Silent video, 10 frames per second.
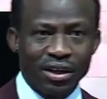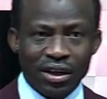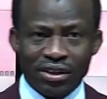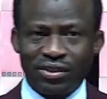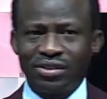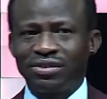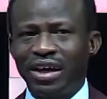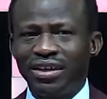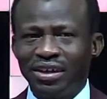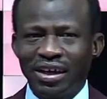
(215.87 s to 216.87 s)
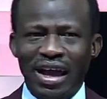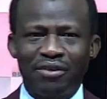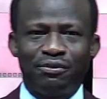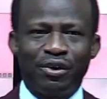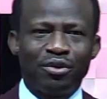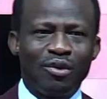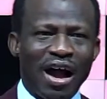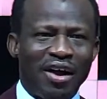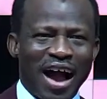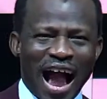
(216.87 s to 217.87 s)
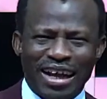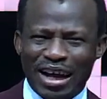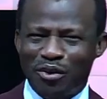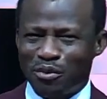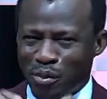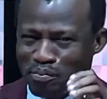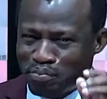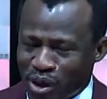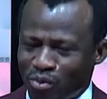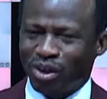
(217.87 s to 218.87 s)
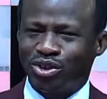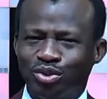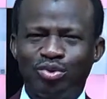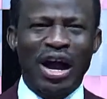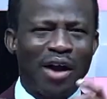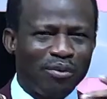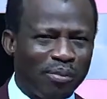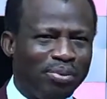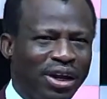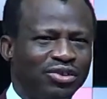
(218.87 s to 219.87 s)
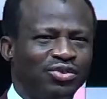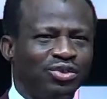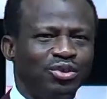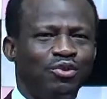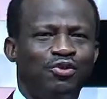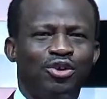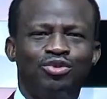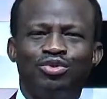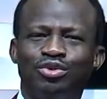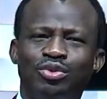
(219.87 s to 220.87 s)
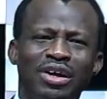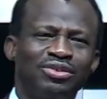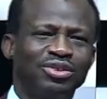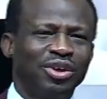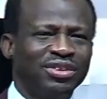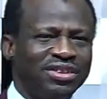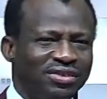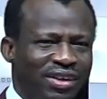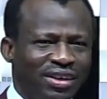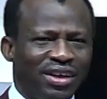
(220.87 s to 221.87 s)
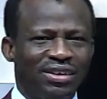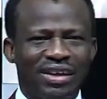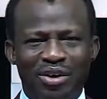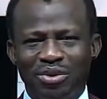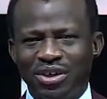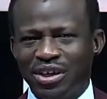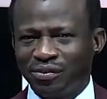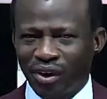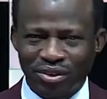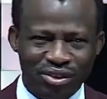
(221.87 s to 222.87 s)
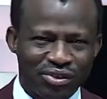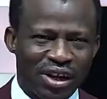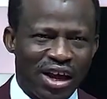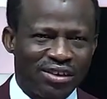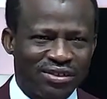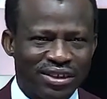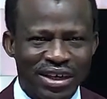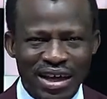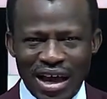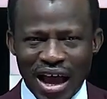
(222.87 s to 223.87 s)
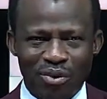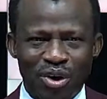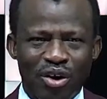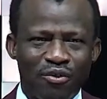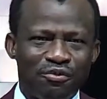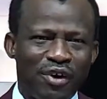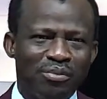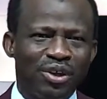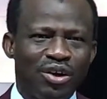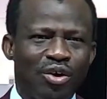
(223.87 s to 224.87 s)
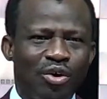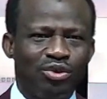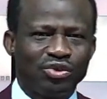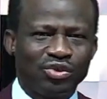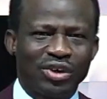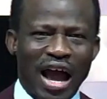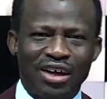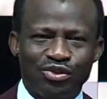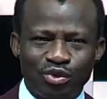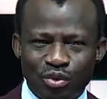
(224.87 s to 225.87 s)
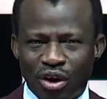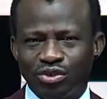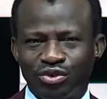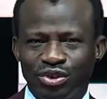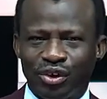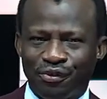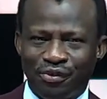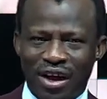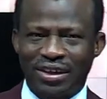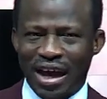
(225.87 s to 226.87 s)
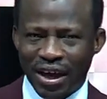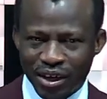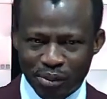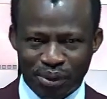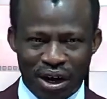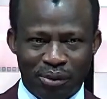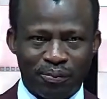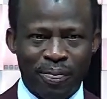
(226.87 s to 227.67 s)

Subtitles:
He says, stay in the land for a while, and I will be with you. I will bless you. For to you and to your descendant, I will give all these lands. I will confirm the oath I swore to your father, Abraham.